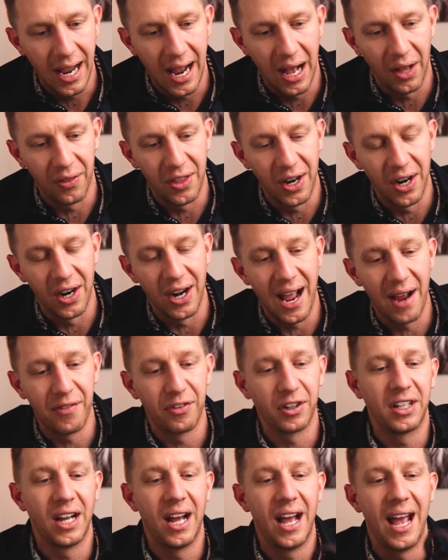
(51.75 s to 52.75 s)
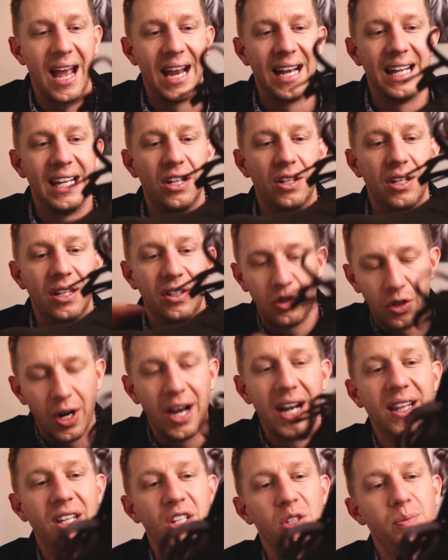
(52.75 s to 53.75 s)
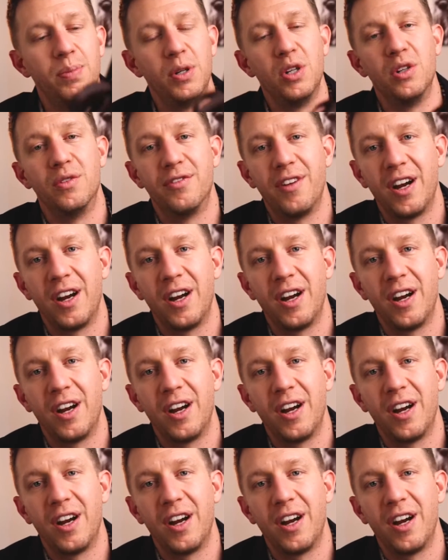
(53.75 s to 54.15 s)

out there in Africa, and he created this boot.